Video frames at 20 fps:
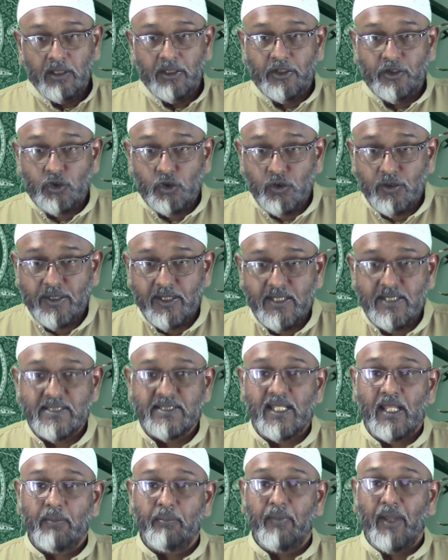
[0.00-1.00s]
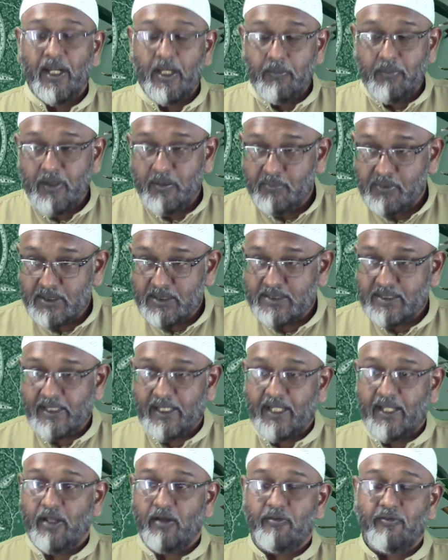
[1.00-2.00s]
The truth is that many people
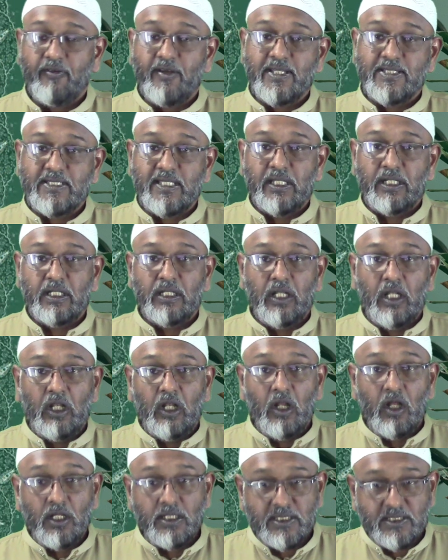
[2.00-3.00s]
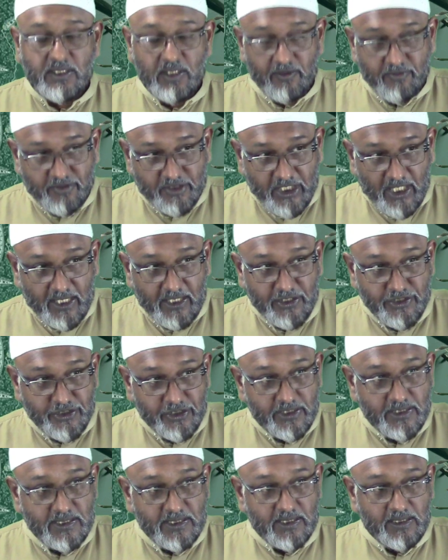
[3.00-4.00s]
today are facing lots of
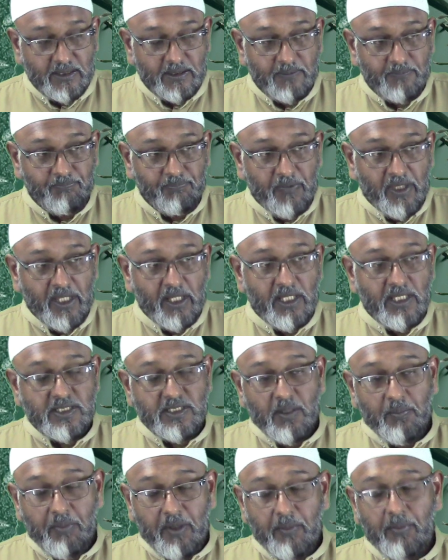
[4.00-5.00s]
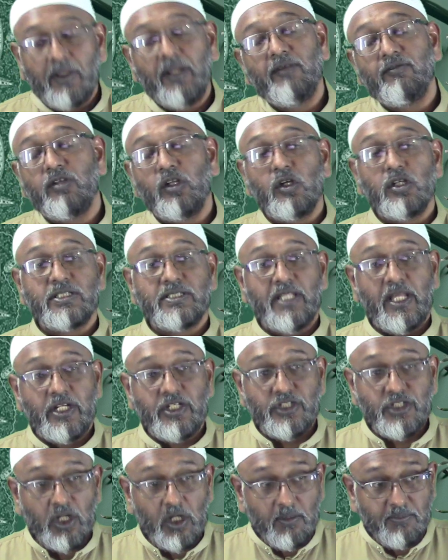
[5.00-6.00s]
challenges. Some people have lost their
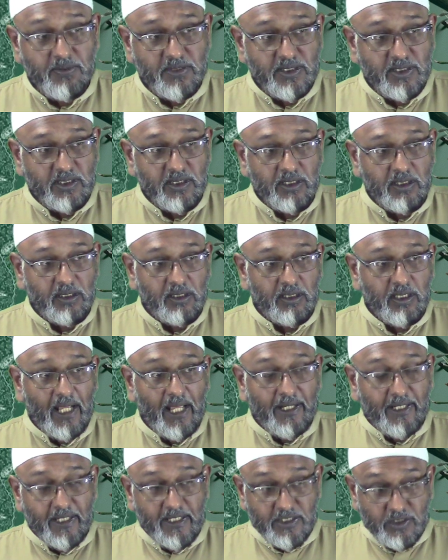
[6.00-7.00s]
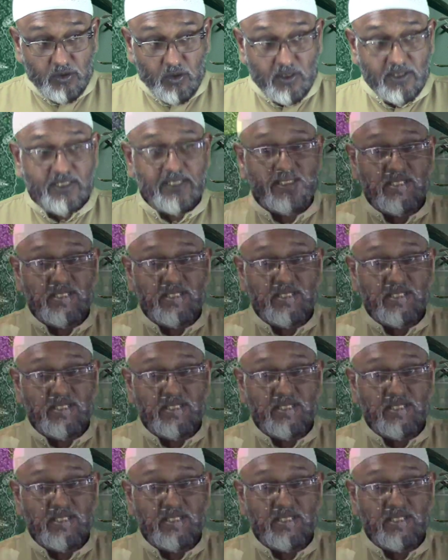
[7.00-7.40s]
jobs and their sources